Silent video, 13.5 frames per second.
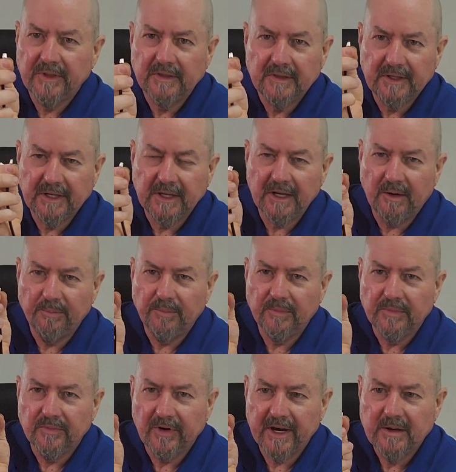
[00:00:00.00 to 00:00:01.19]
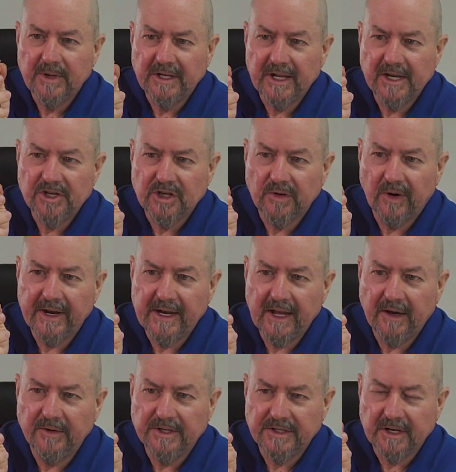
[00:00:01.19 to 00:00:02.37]
the recommendation right now
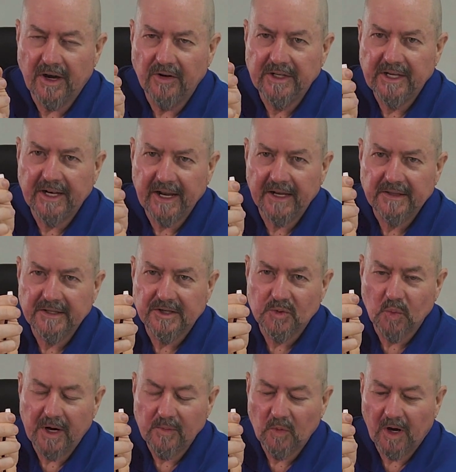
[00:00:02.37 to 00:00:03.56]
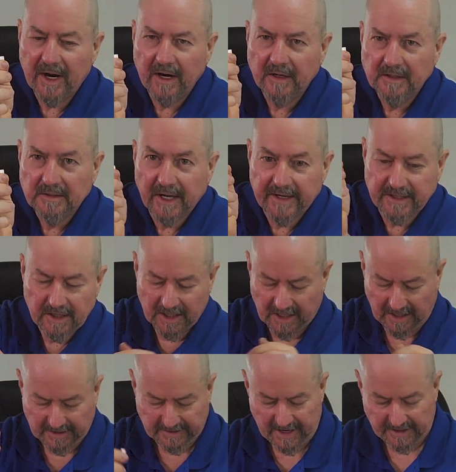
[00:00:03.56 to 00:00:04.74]
is only connect this one wire, and you
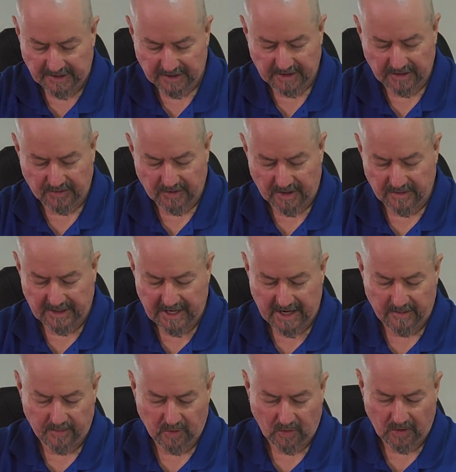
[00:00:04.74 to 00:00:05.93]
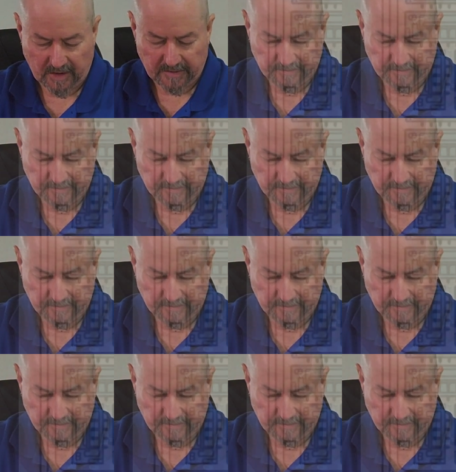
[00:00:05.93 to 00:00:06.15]
connect that to the drone CAN port,